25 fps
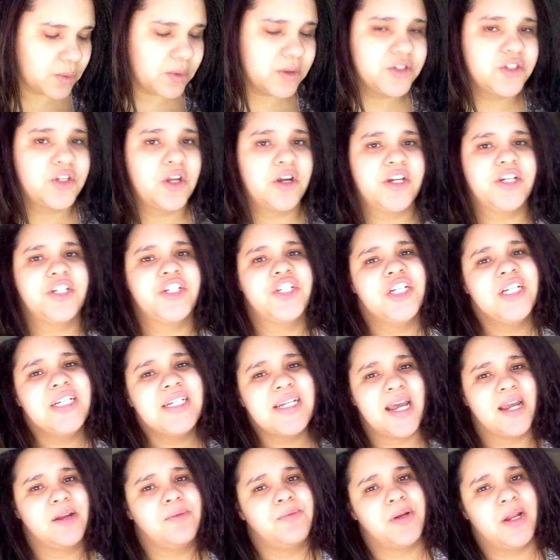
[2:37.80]
Well, sorry,
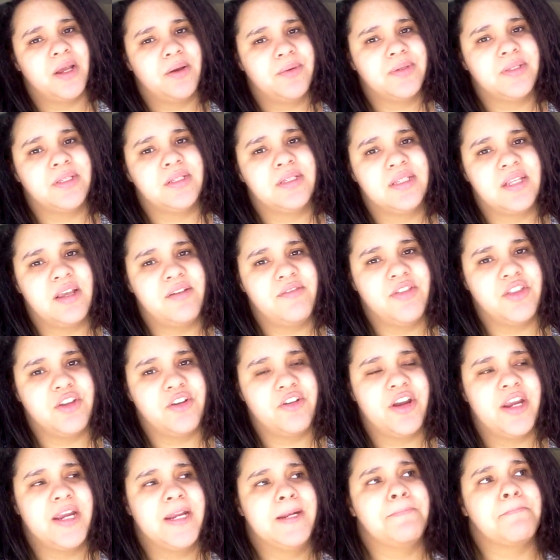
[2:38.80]
she died when I was in
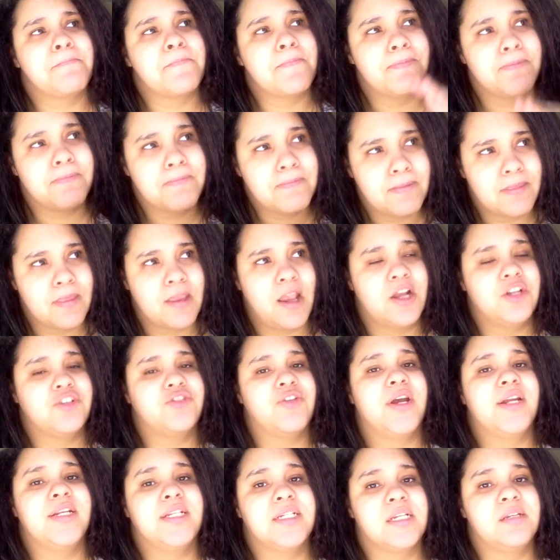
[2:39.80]
seventh grade. I
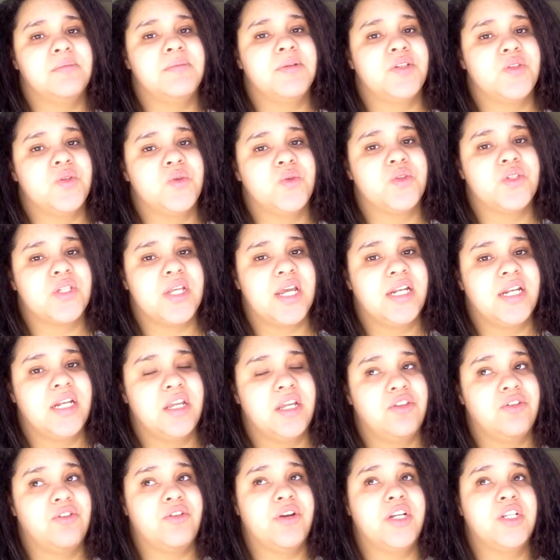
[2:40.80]
tried to commit suicide
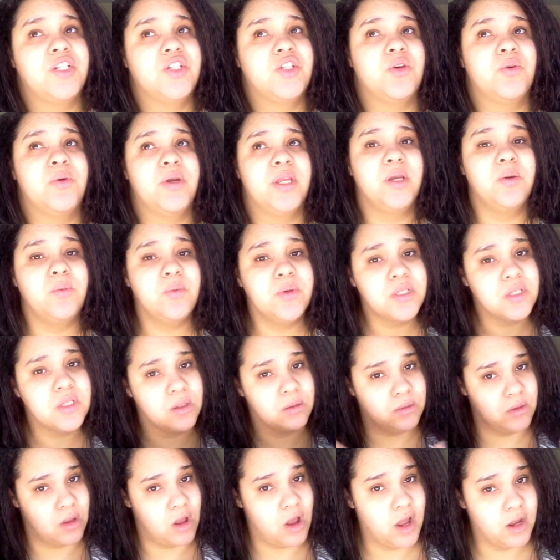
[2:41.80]
in eighth grade, so it was
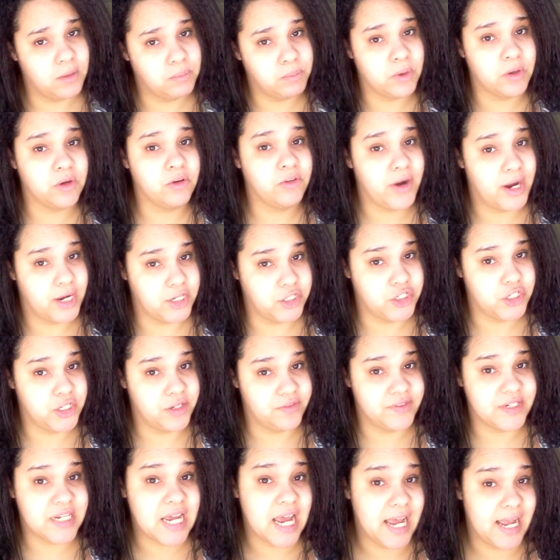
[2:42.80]
a long
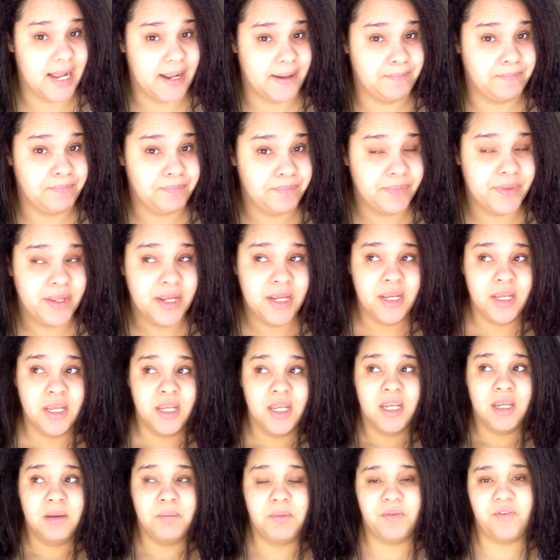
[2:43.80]
progression of time
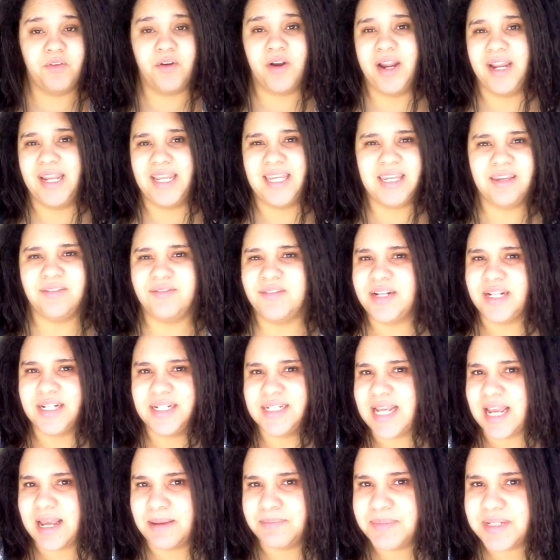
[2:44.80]
before I even
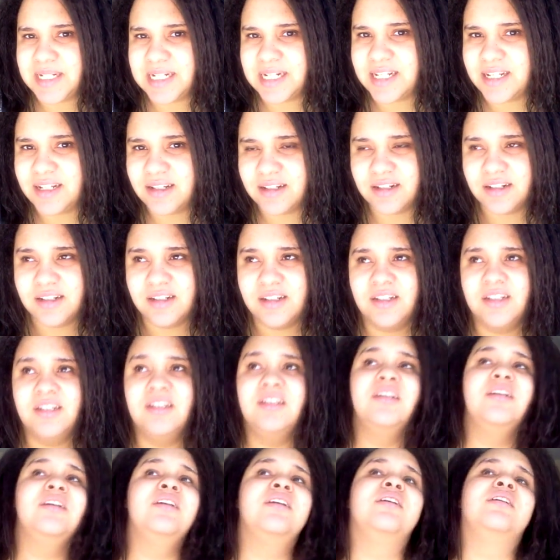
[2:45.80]
attempted it,
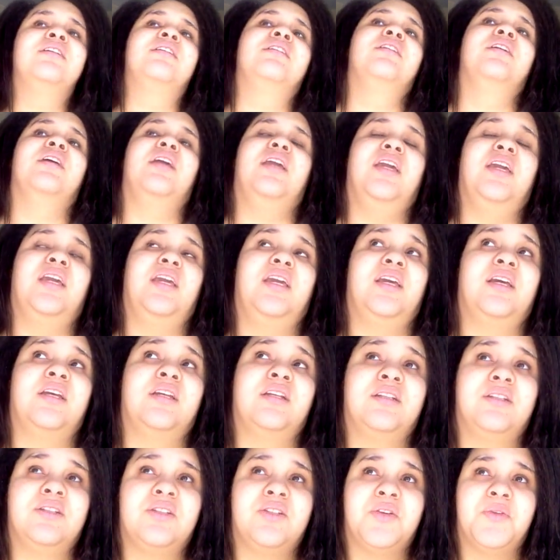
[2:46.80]

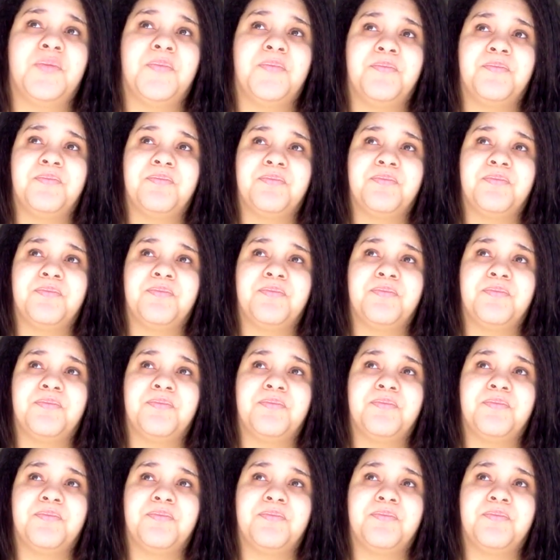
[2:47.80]
and